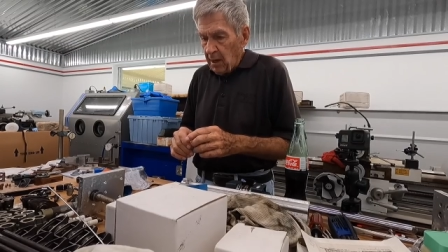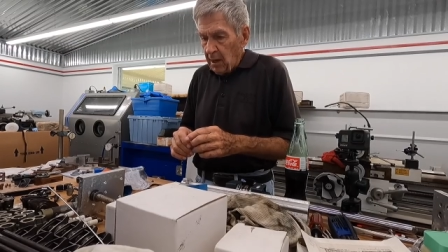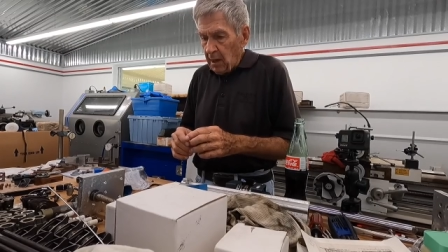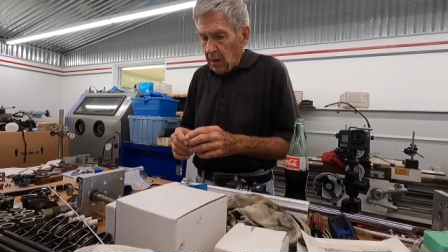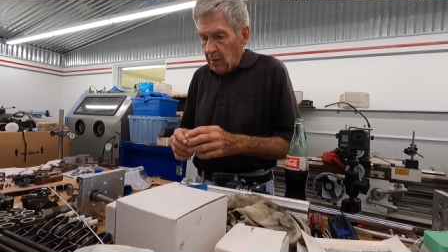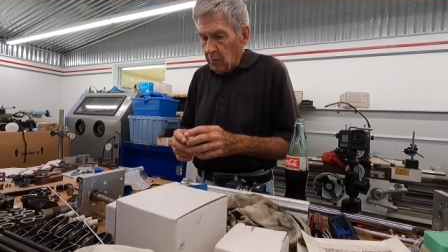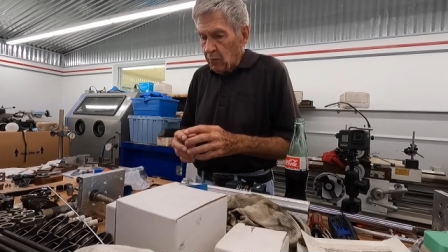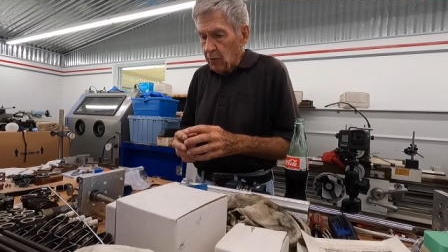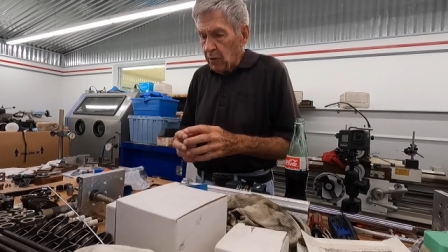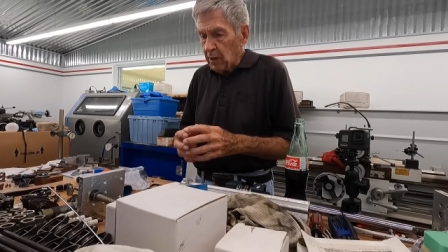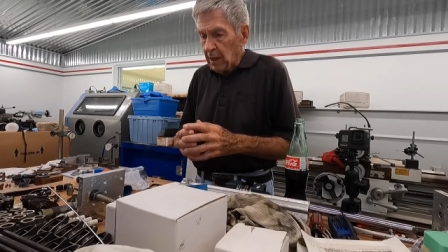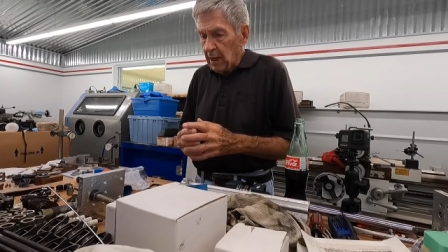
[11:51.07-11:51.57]

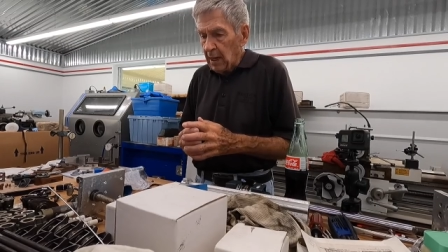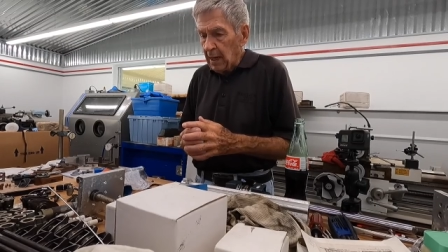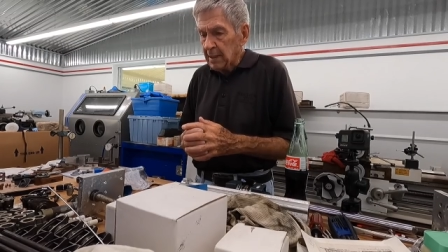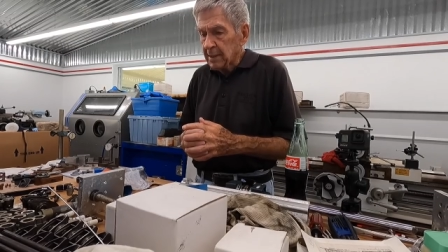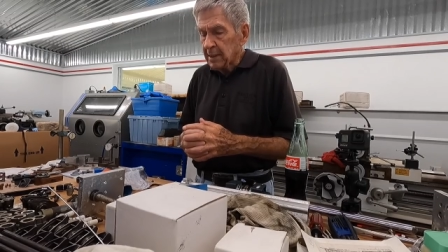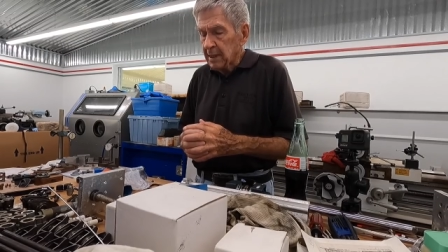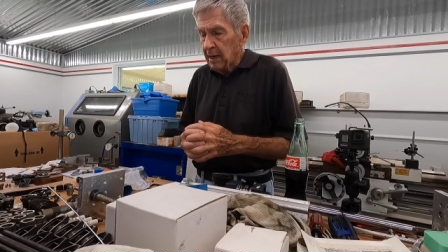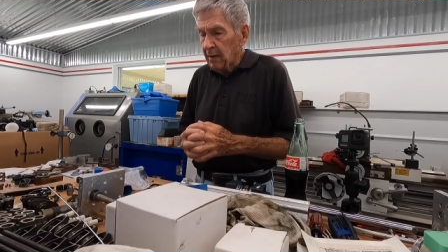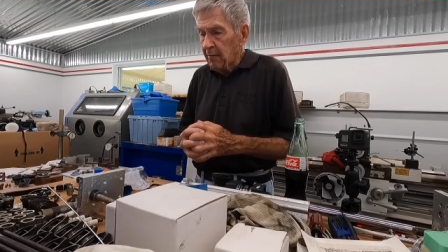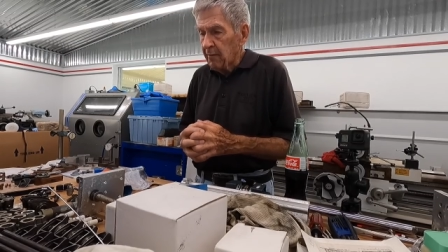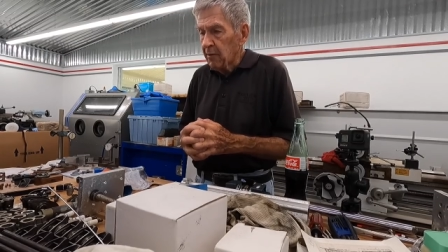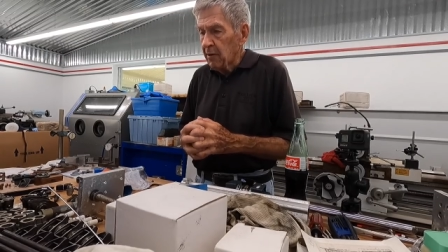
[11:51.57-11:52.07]
and would I
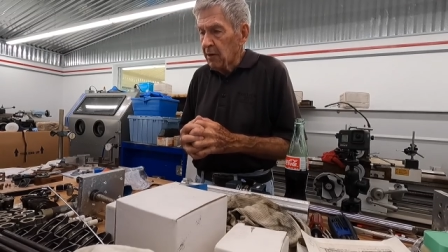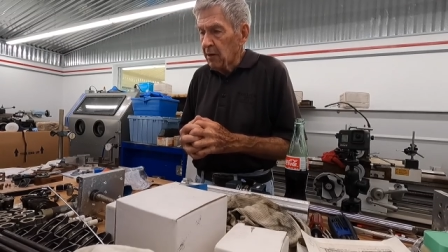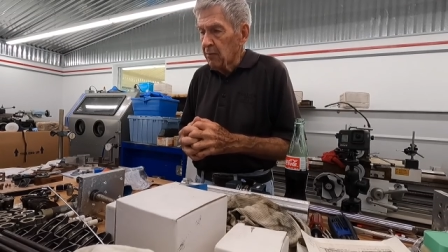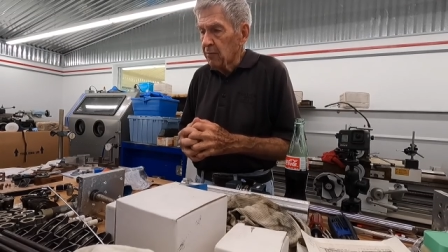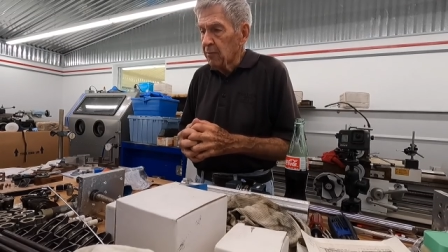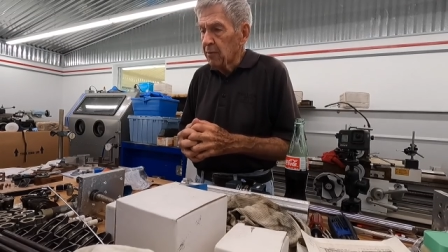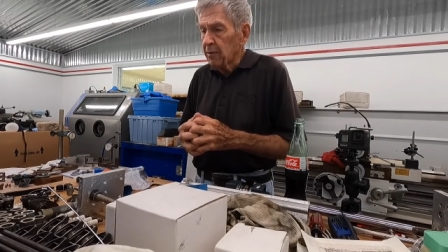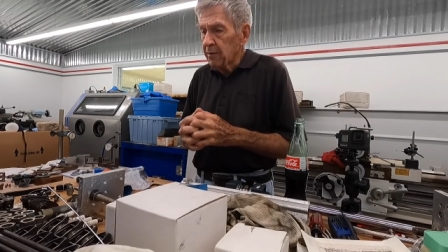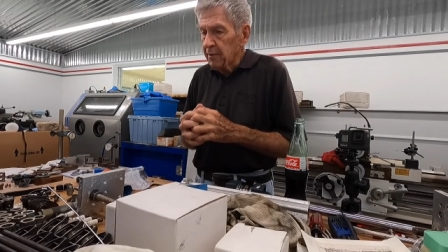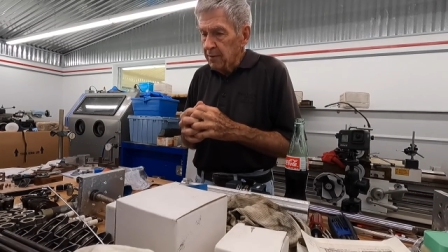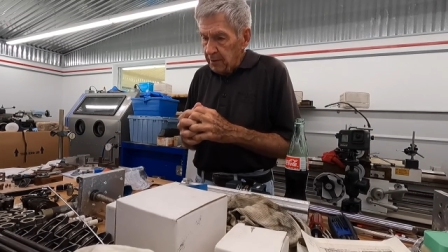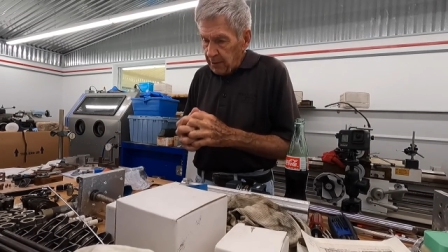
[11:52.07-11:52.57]
like to have another
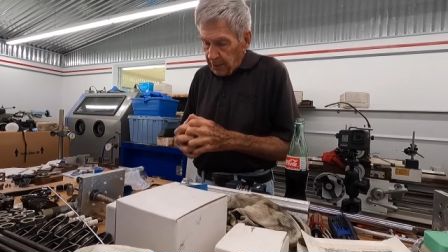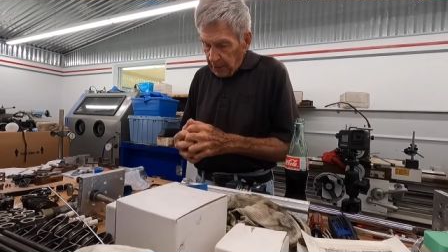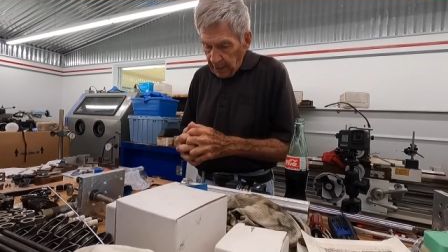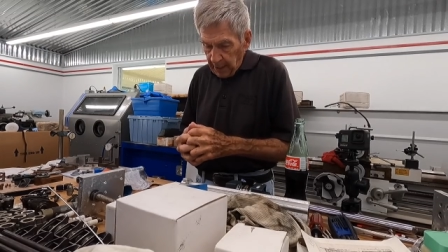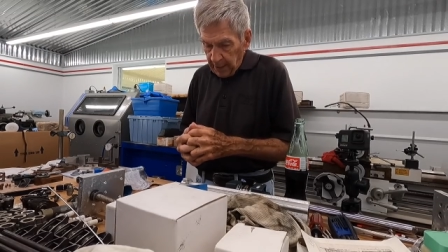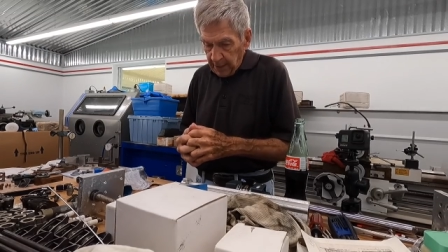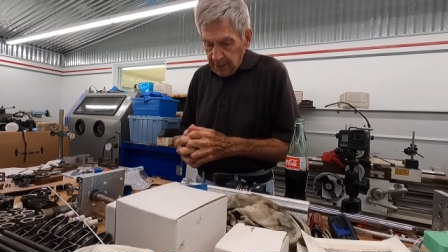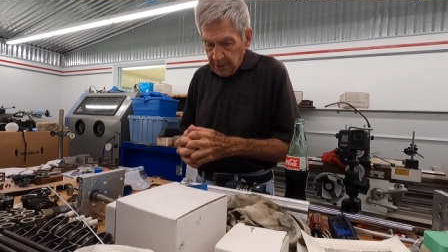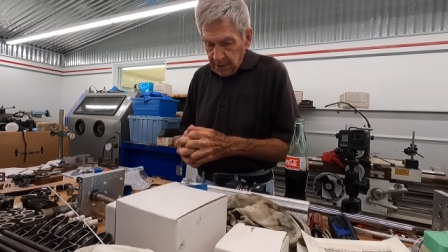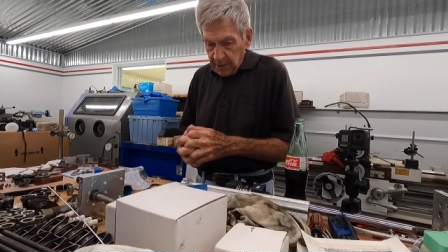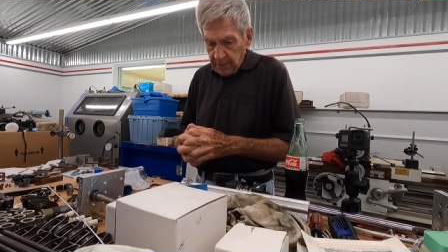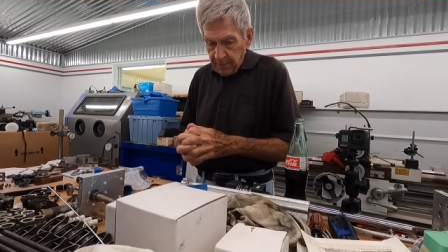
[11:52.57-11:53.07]
one?
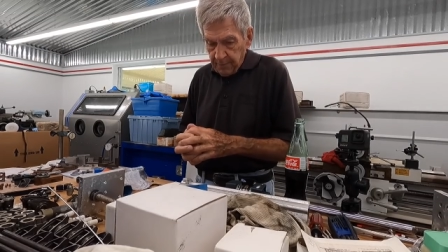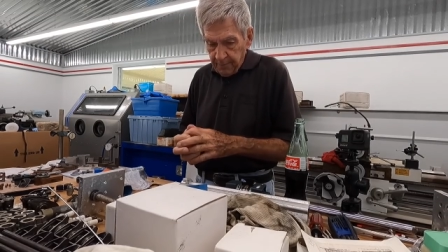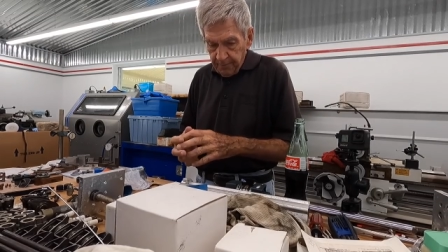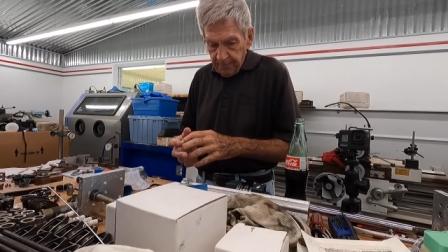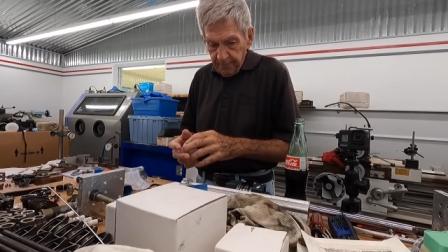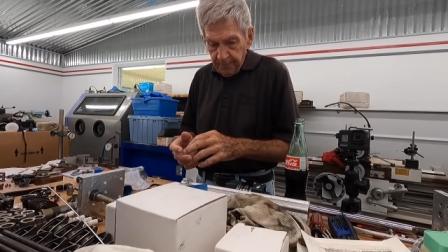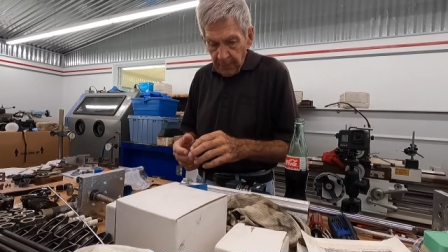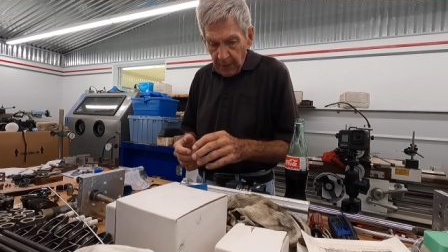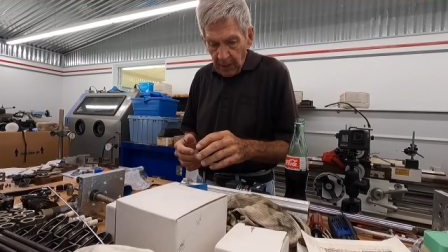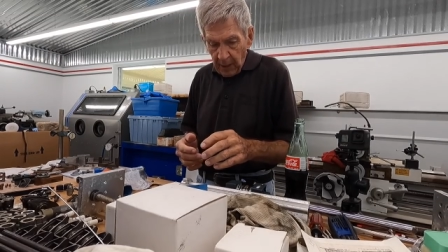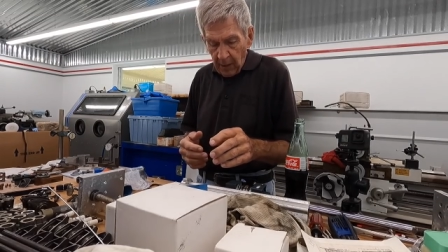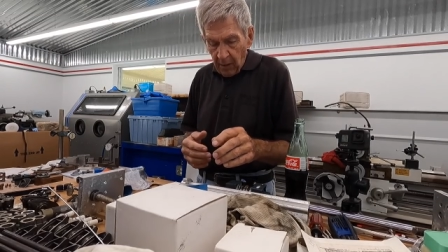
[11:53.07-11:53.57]
Yes.
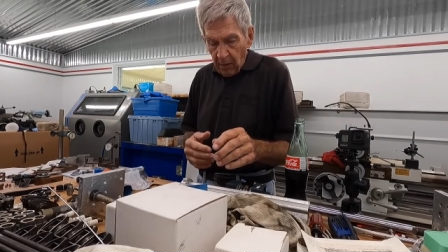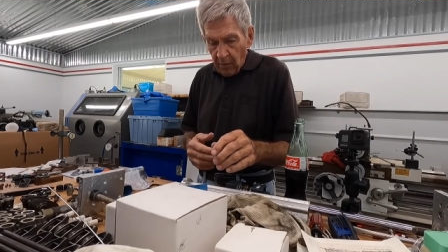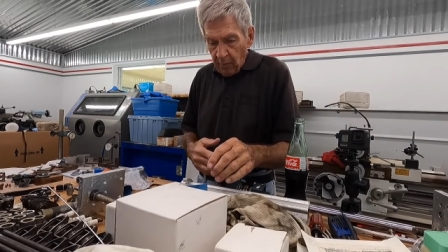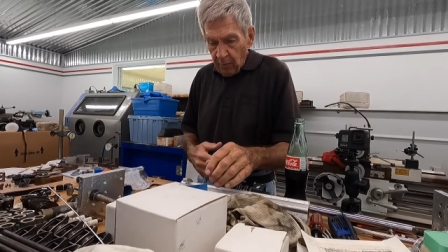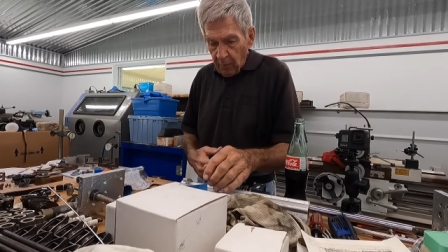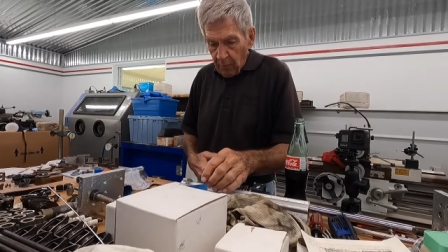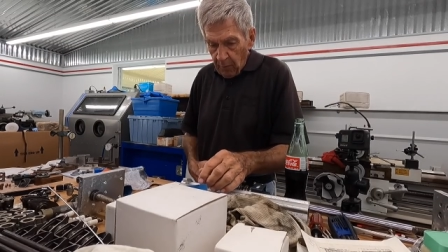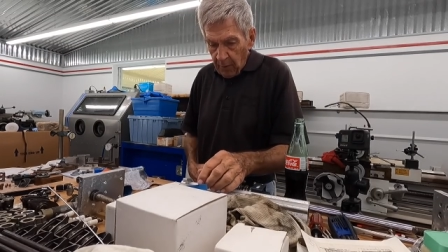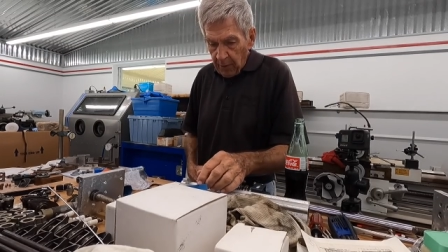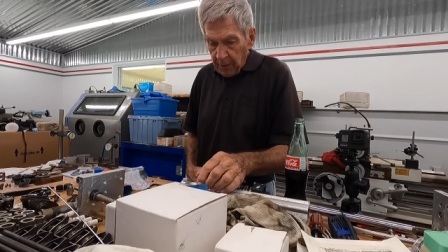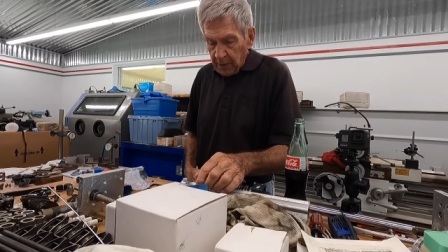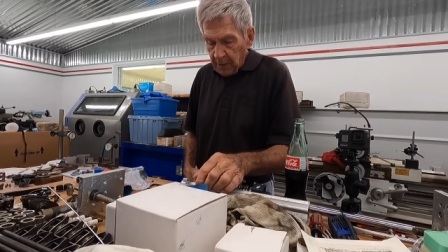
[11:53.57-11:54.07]
And are
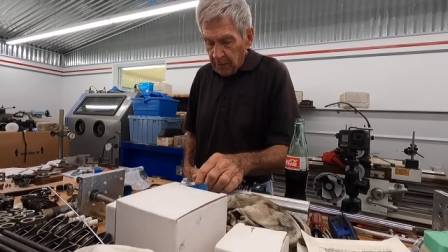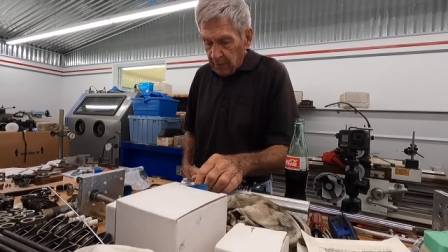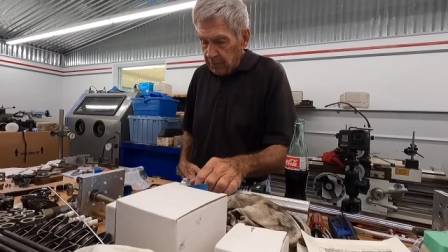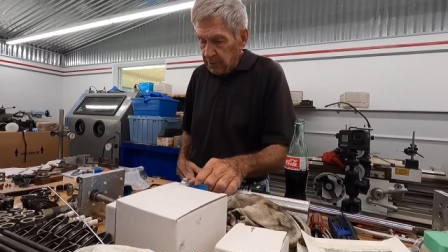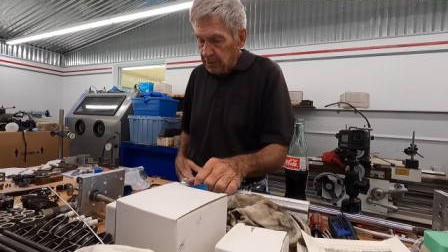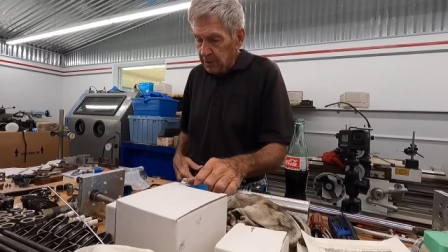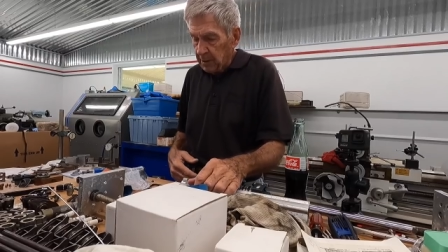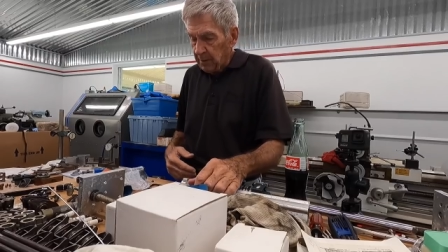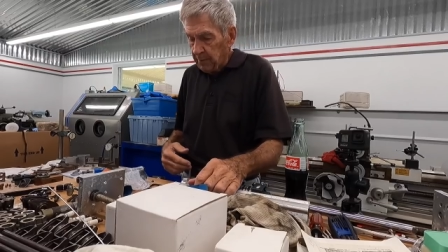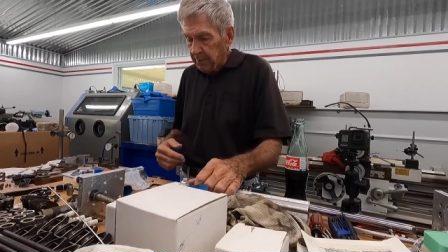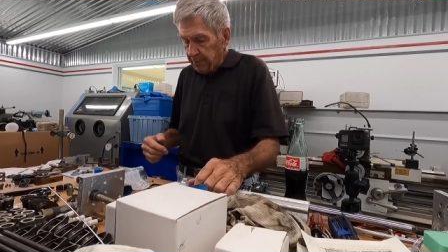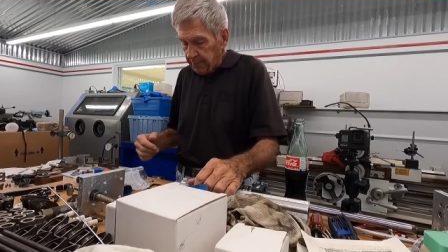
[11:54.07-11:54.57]
we working on
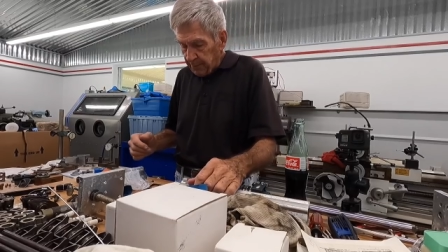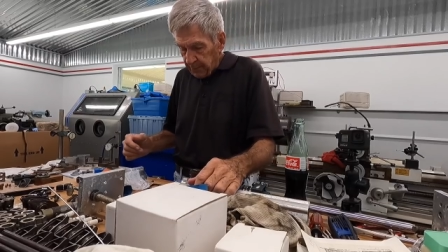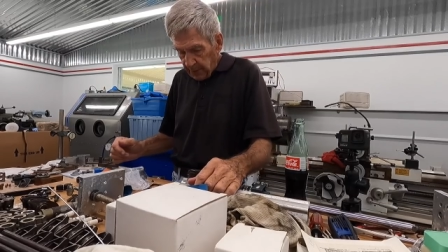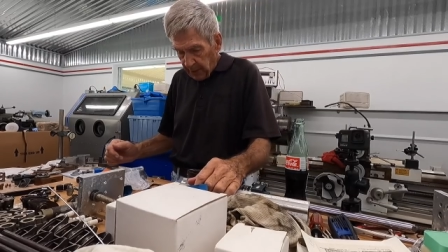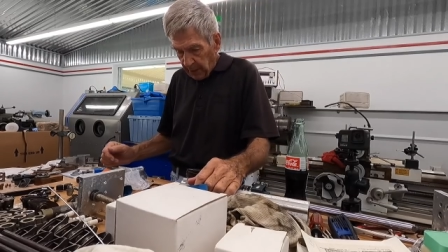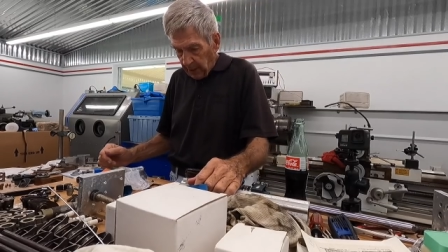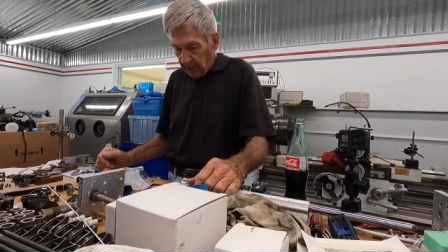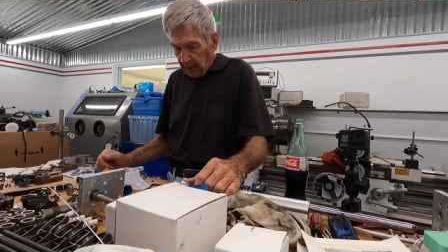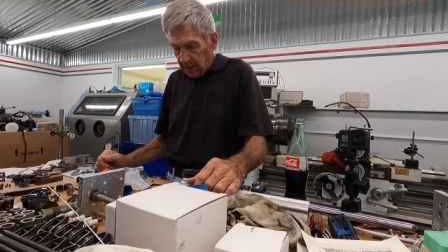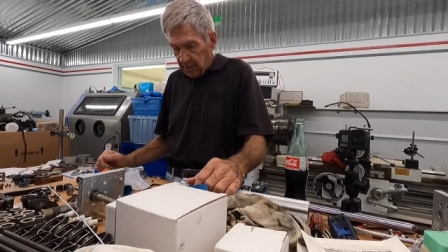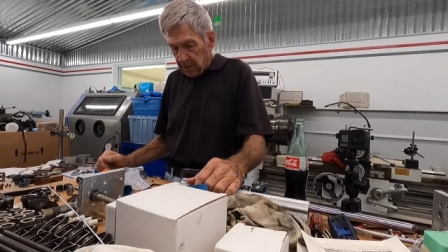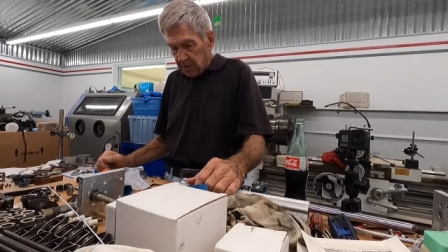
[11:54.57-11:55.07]
some?
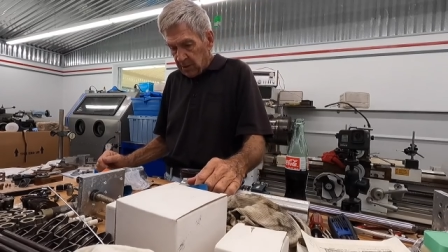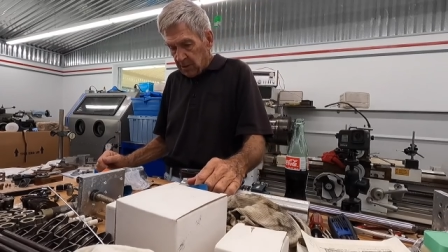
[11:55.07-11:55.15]
Yes.